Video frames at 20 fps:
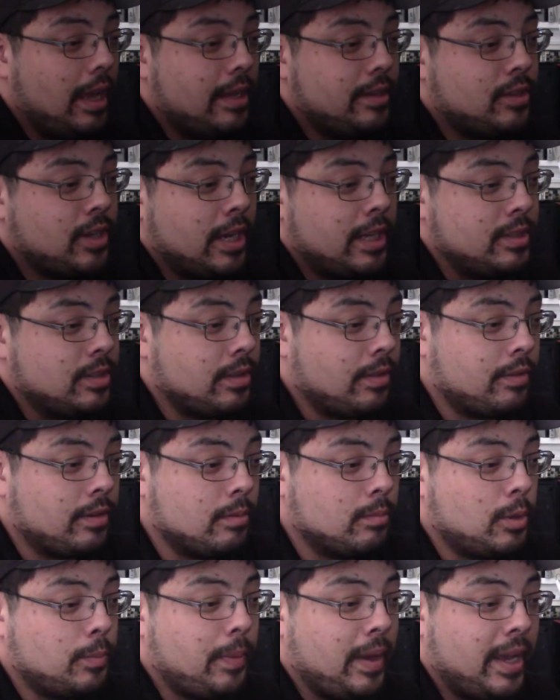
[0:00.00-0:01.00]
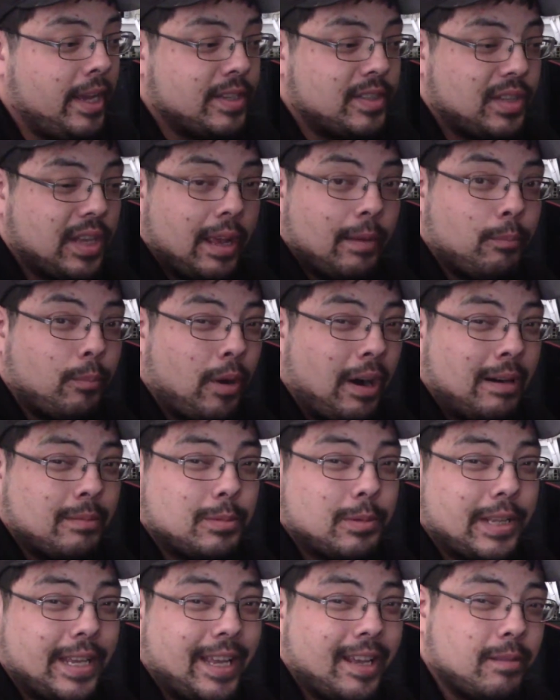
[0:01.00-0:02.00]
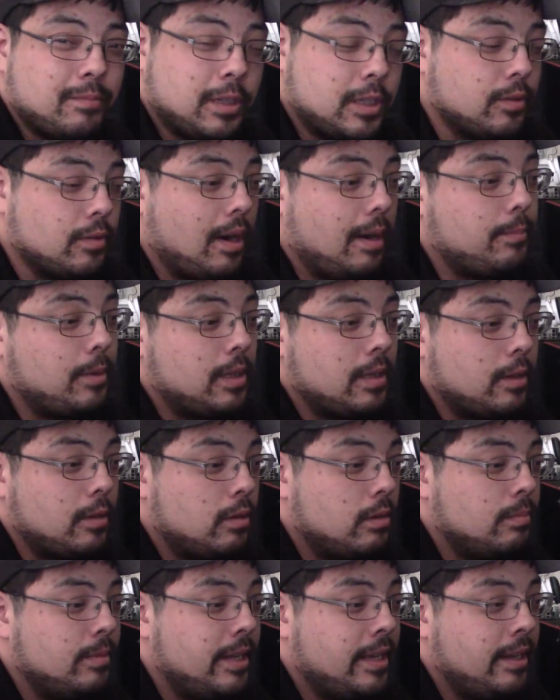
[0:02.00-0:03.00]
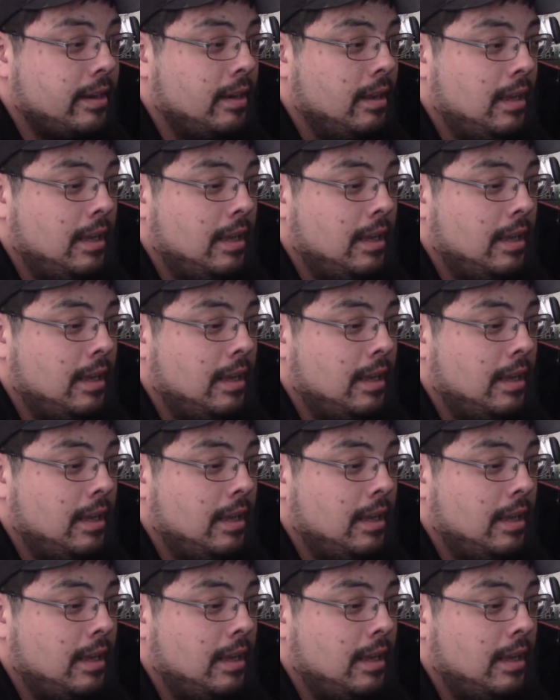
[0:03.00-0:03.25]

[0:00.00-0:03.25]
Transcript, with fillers: change the thermal paste, and probably get them to drop a little bit,